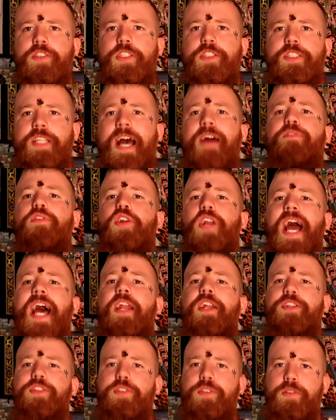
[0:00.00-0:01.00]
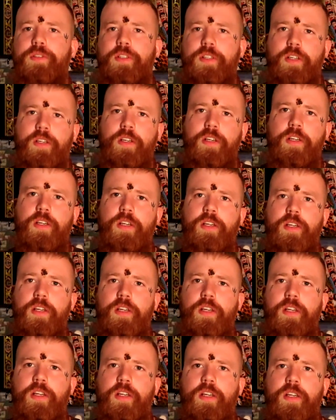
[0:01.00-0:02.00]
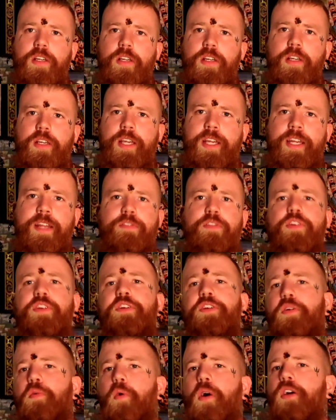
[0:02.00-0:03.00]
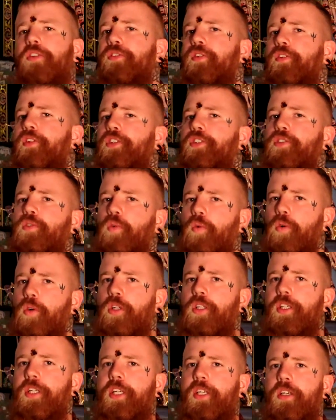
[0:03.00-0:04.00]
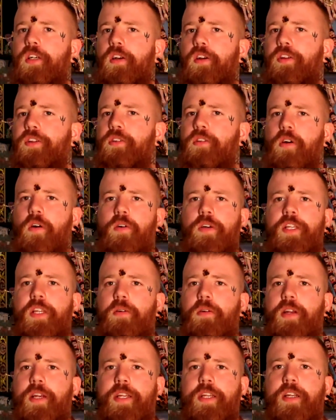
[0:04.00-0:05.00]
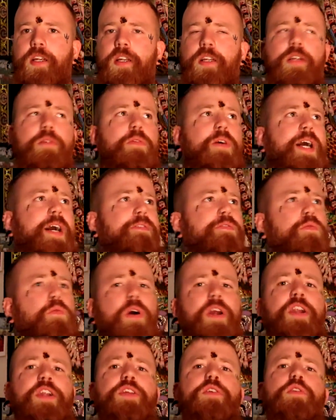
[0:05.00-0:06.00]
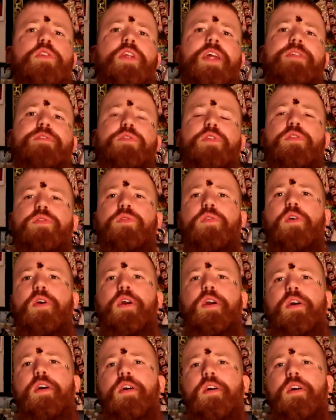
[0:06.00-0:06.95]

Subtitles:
Just to have gratitude. Whenever you walk through the school here, you go anywhere here, and it will have, what are you grateful for?